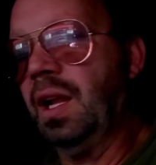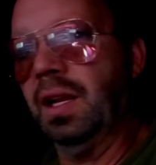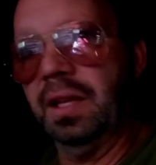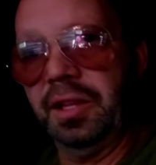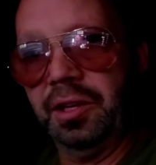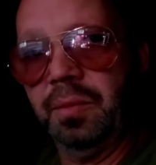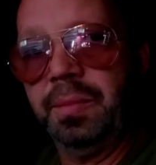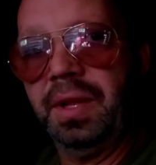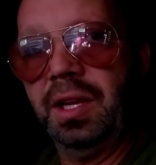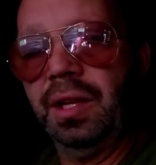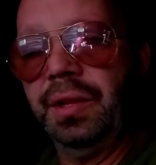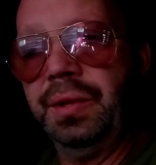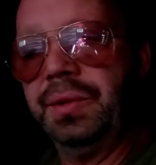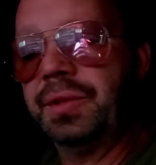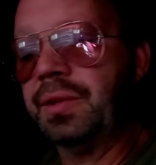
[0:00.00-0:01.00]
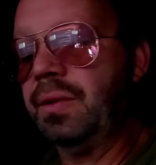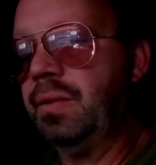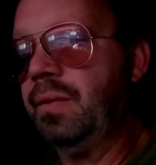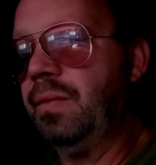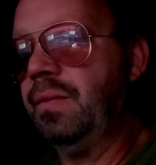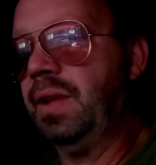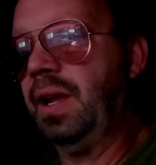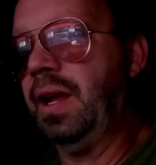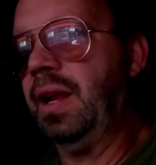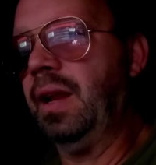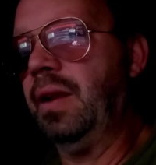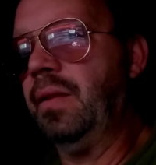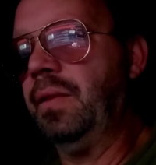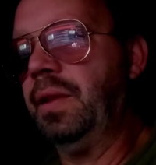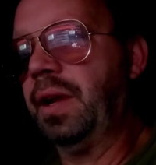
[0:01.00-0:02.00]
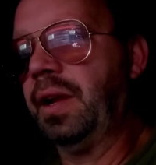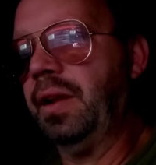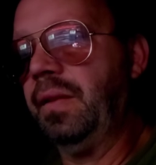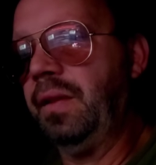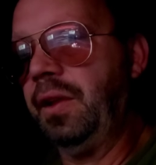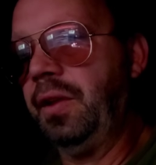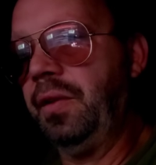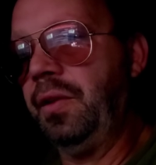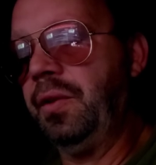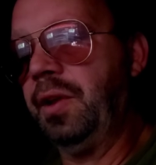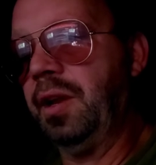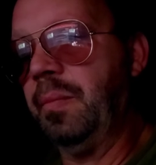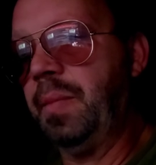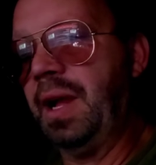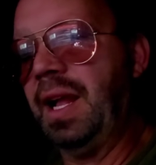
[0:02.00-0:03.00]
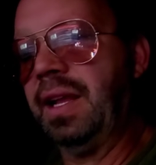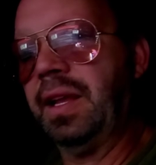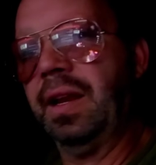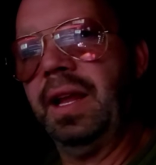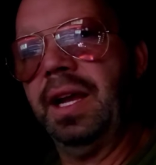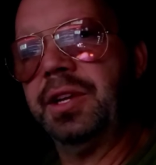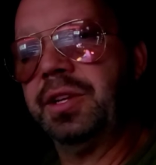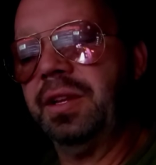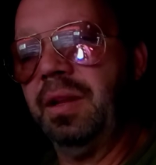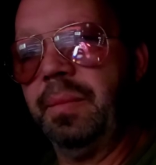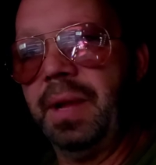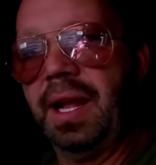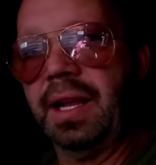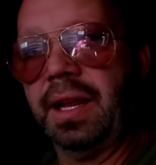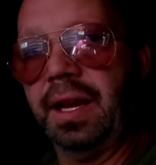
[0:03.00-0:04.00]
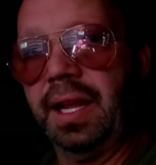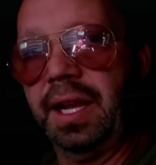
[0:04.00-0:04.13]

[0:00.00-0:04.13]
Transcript: a little bit loose, then you get a bad connection. The bad